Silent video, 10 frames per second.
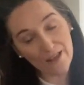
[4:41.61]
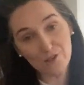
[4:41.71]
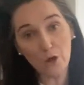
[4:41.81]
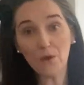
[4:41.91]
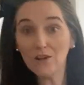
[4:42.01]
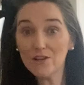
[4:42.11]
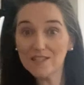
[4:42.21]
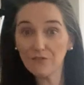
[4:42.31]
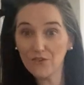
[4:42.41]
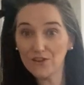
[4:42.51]
Don't I look
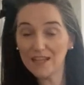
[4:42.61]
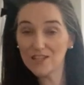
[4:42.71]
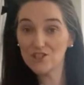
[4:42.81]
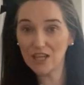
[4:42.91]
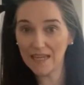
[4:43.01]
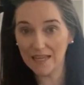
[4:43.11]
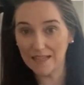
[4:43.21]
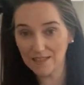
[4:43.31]
different in jeans?